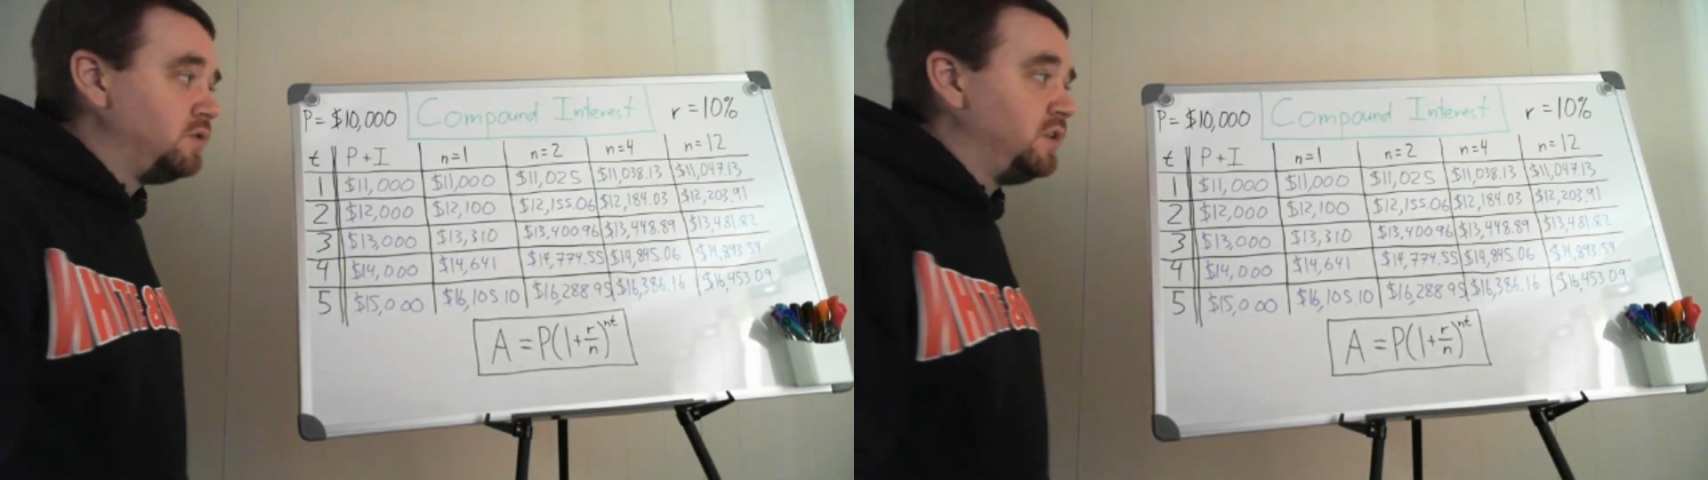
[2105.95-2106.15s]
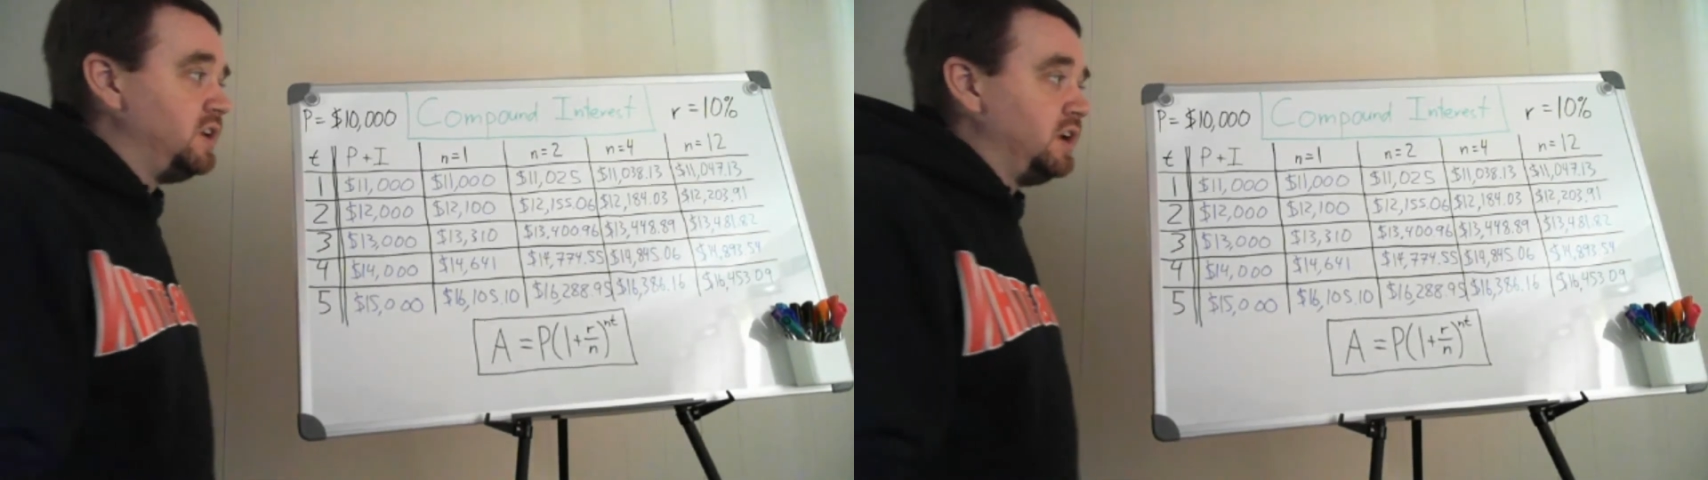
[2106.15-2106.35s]

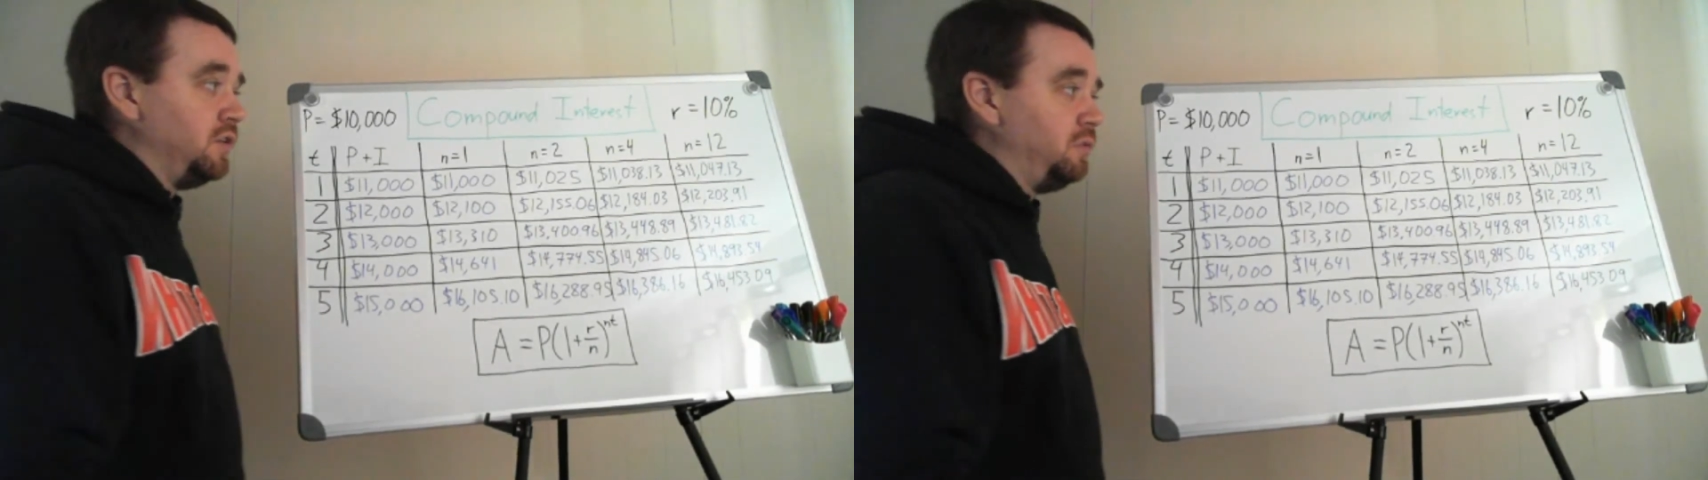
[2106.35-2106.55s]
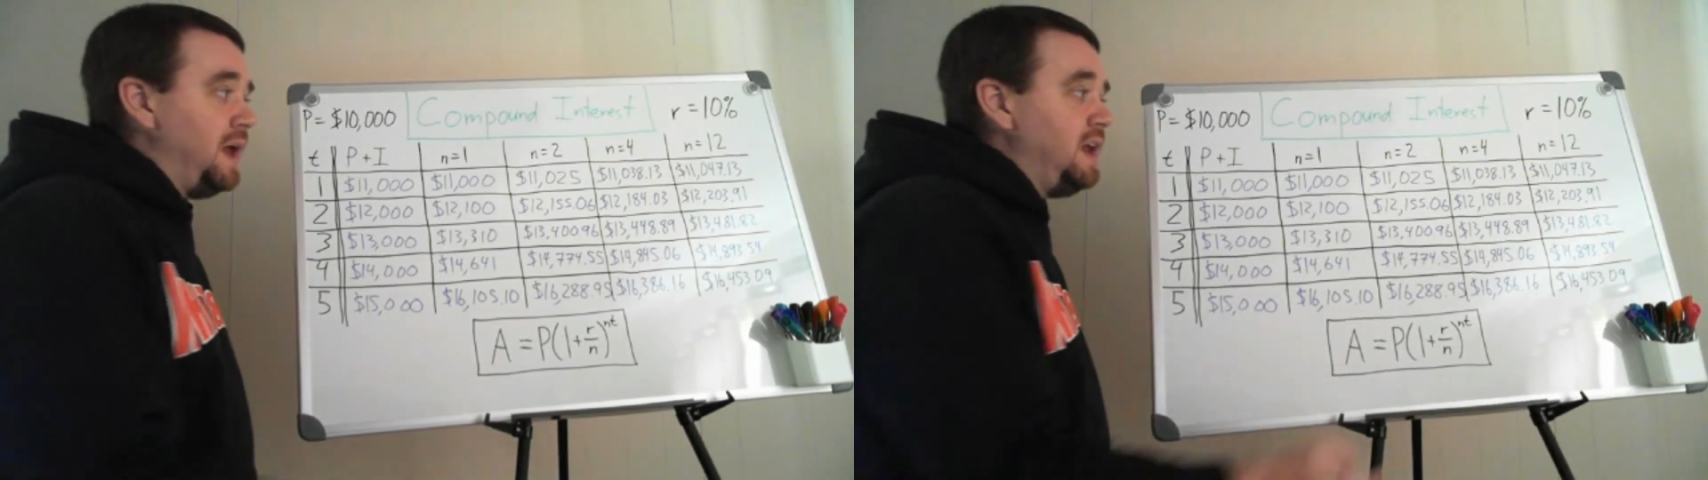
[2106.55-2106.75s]
to the
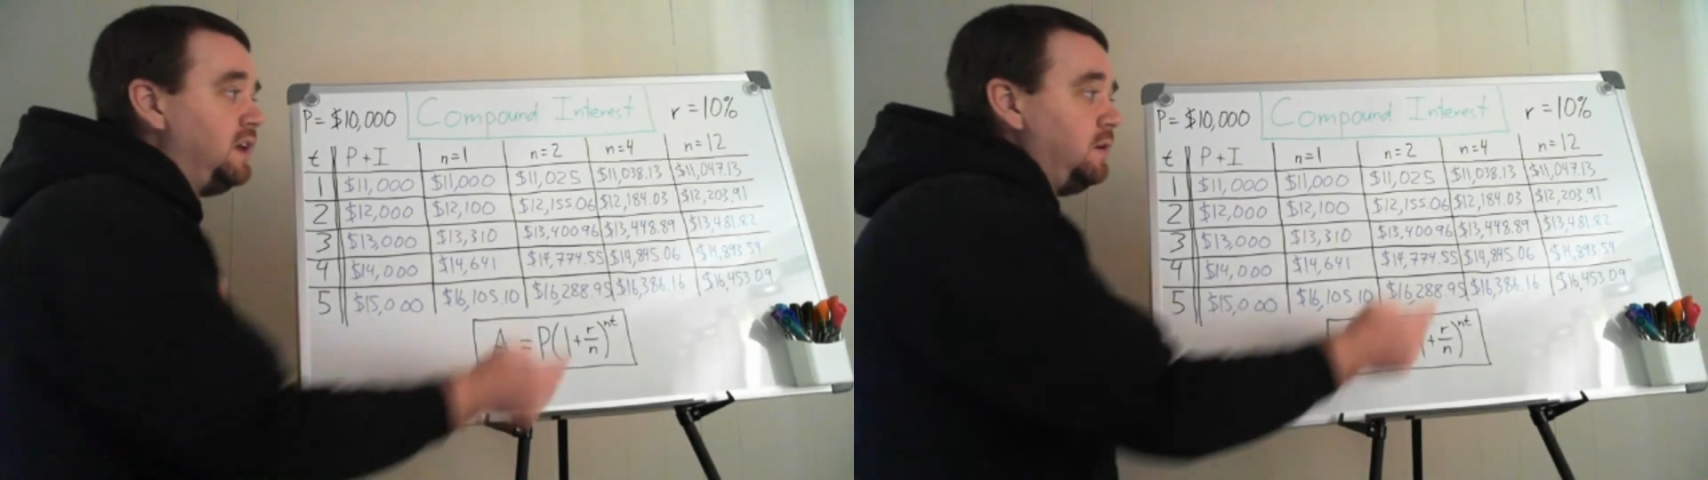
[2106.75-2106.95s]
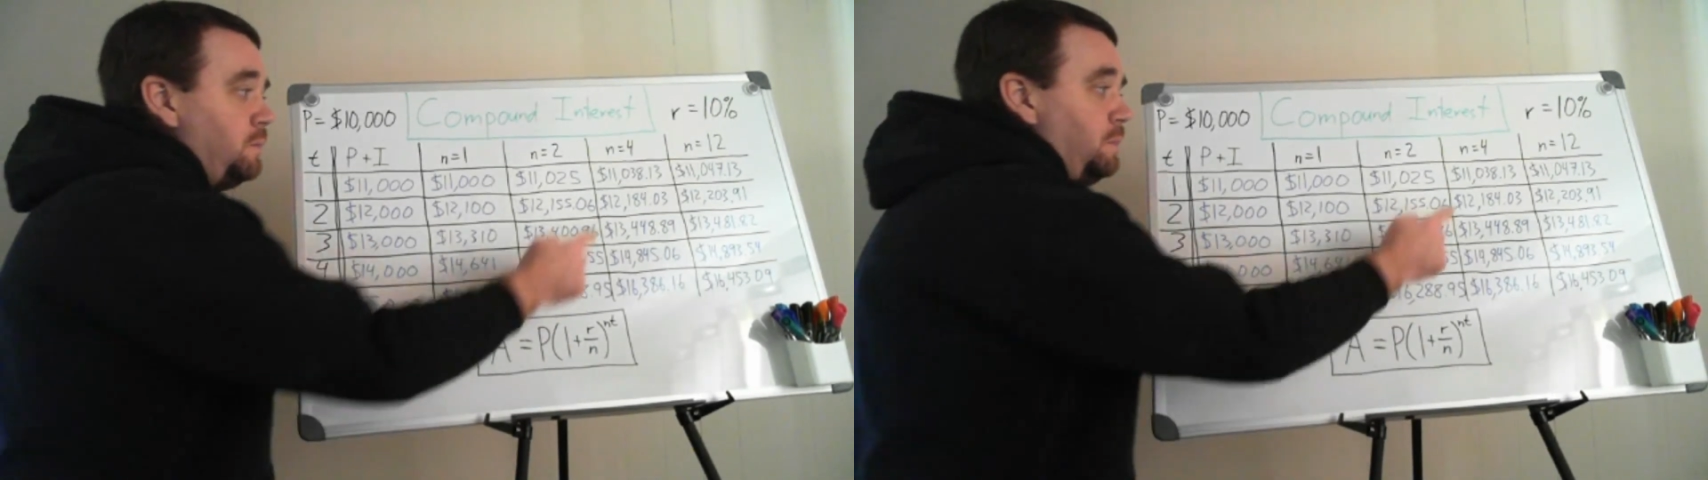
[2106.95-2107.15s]
nearest penny,